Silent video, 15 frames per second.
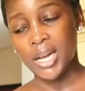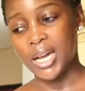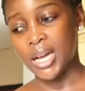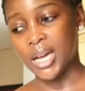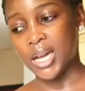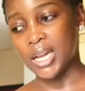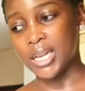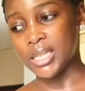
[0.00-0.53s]

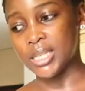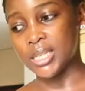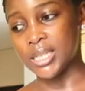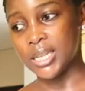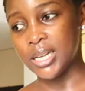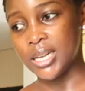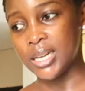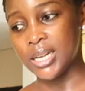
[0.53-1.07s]
and
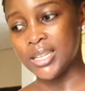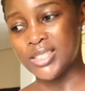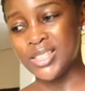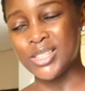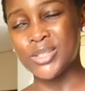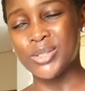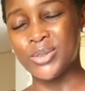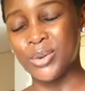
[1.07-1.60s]

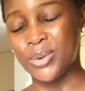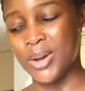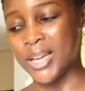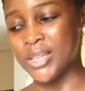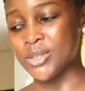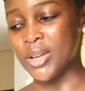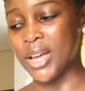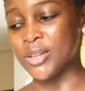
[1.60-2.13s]
just so
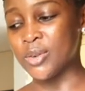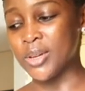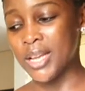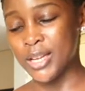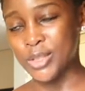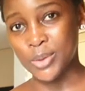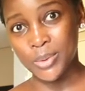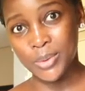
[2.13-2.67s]
I, I don't
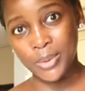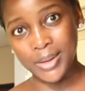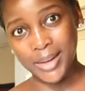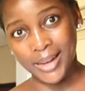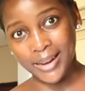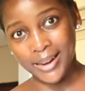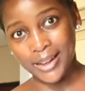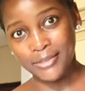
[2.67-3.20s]
like to cook
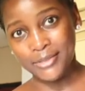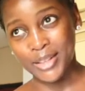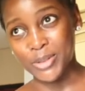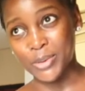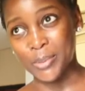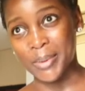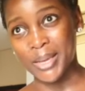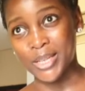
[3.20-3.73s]
and have the
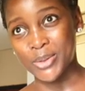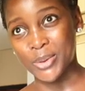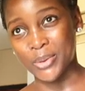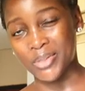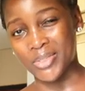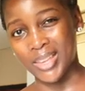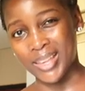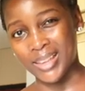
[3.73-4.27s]
tomato
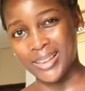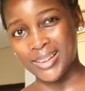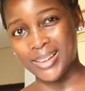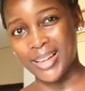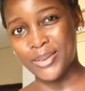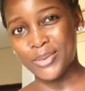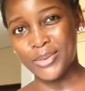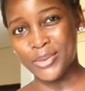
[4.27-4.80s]
thing.
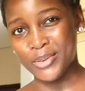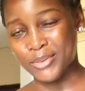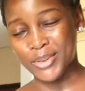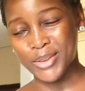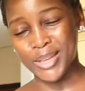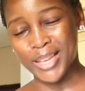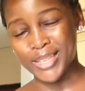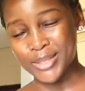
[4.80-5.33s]
I don't know if
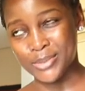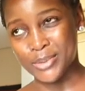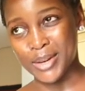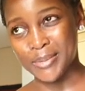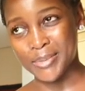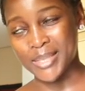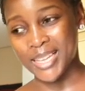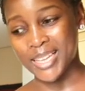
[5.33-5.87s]
you guys know what
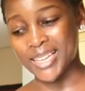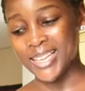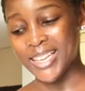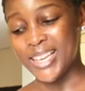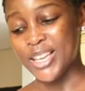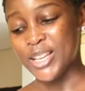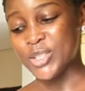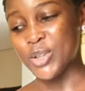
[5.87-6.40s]
I'm saying.
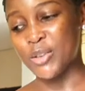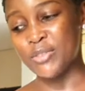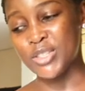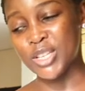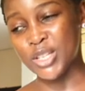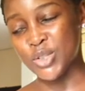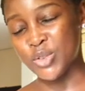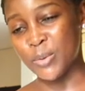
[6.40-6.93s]
So if you
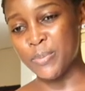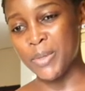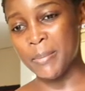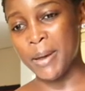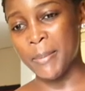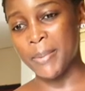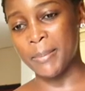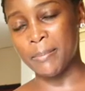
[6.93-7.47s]
just chop them
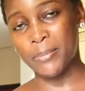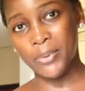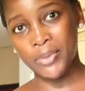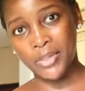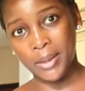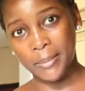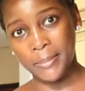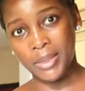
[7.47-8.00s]
up and put
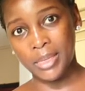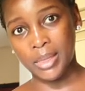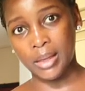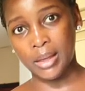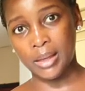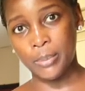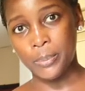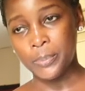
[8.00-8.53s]
them in
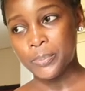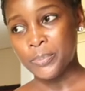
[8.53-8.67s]
the